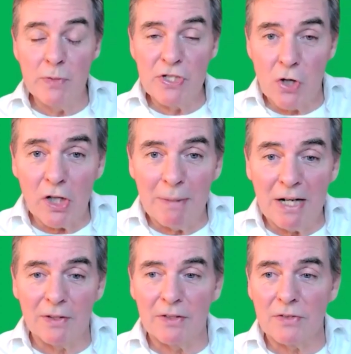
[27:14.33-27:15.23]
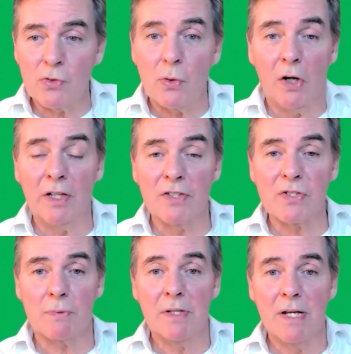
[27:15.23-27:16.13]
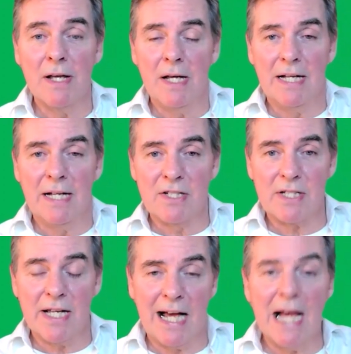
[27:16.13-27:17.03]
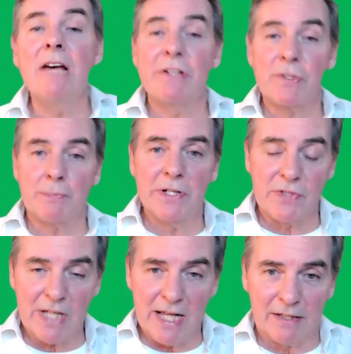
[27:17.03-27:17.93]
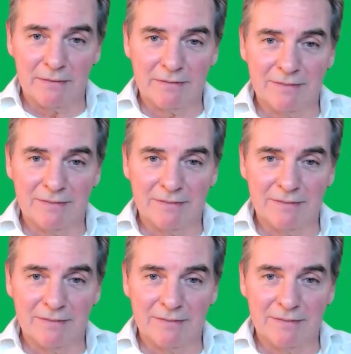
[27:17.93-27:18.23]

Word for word: we talk about it to others and say, I have experienced that.